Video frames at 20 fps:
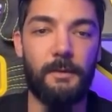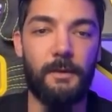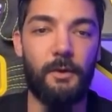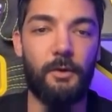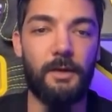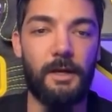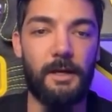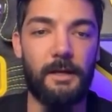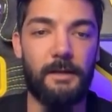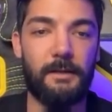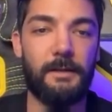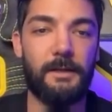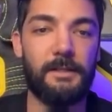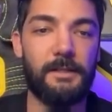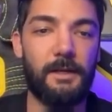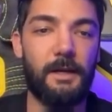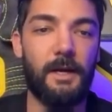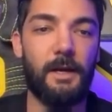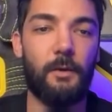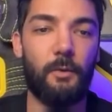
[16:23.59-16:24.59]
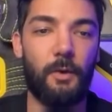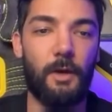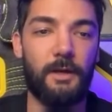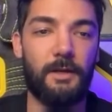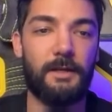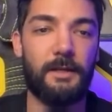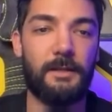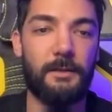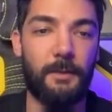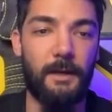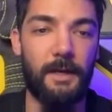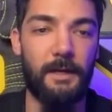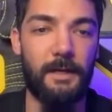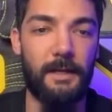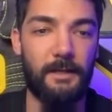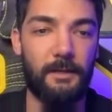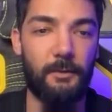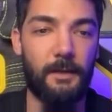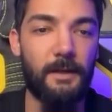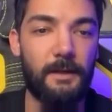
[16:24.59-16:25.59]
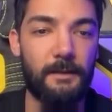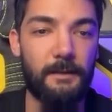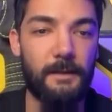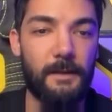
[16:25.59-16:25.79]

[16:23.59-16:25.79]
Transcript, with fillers: Okay, the Solana wallet is mine anyway.